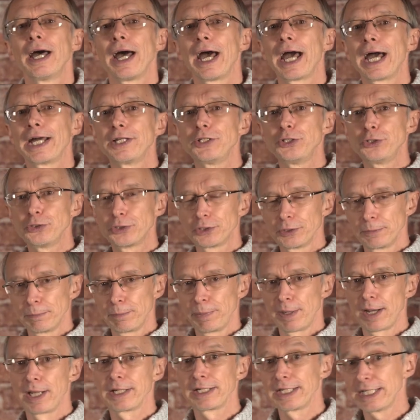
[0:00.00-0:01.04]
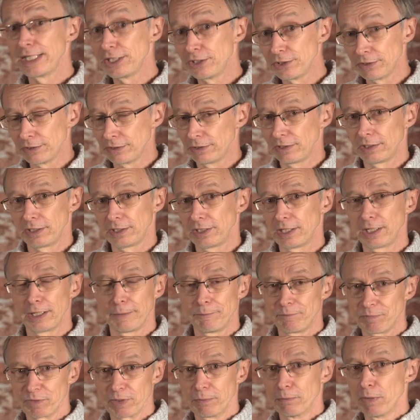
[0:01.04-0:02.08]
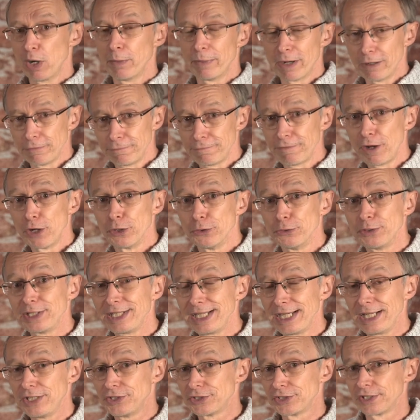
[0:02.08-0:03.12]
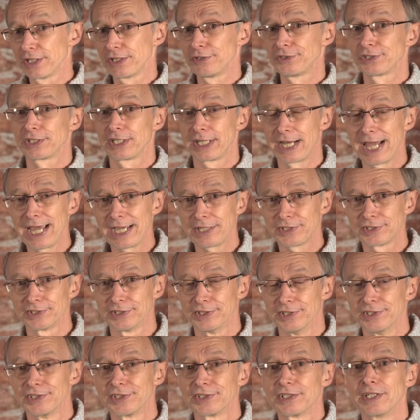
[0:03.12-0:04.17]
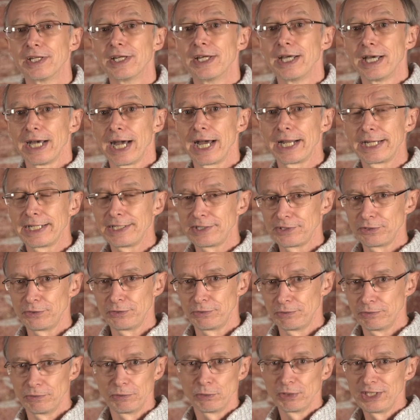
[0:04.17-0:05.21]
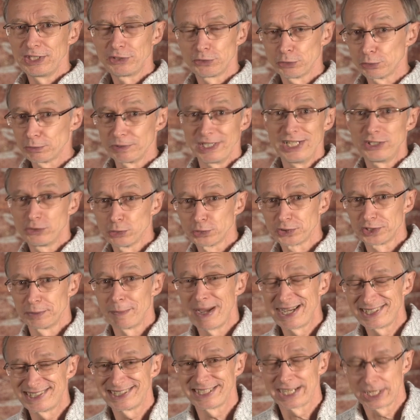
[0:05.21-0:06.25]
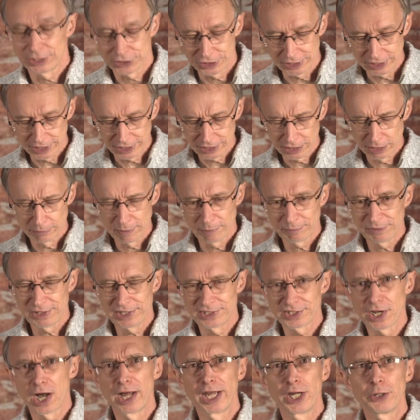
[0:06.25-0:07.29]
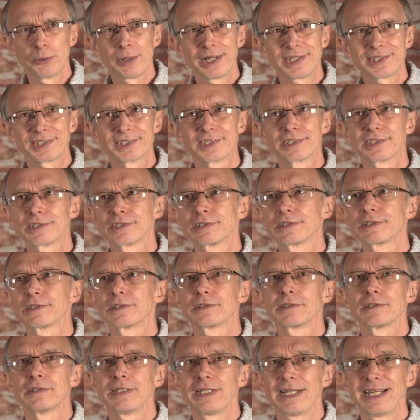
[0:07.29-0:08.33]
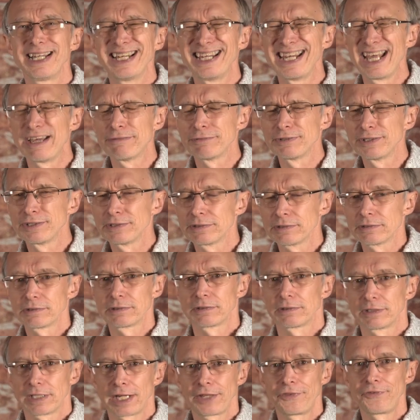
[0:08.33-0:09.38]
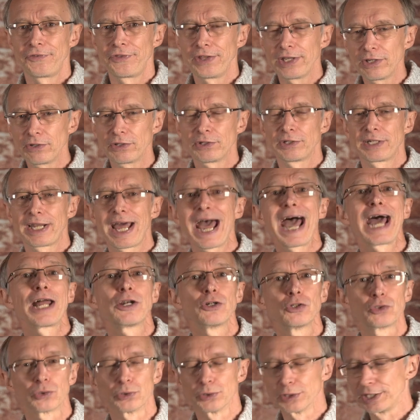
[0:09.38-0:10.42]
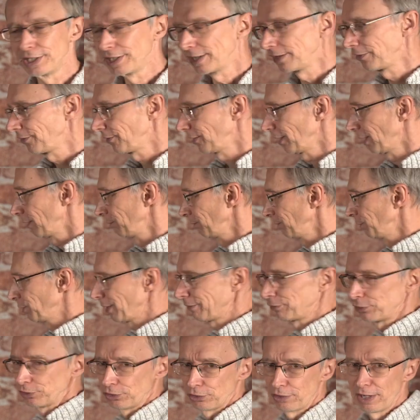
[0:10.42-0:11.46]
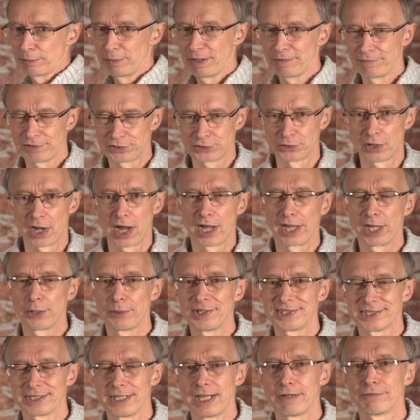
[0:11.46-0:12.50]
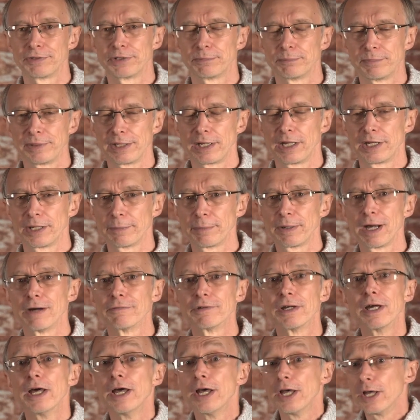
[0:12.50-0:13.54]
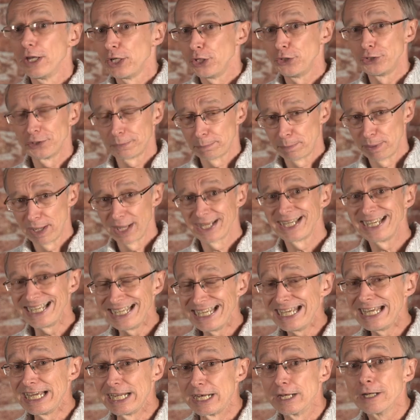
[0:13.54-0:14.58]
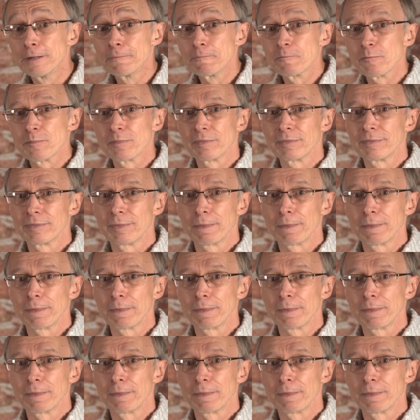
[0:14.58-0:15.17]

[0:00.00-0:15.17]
and you can plug in a mobile phone into those connectors, and it's automatic actually. I can't remember, it's iOS 11 I think, an Android. You'll have to correct me if it's not iOS 11 and above. You just plug it in. Correct,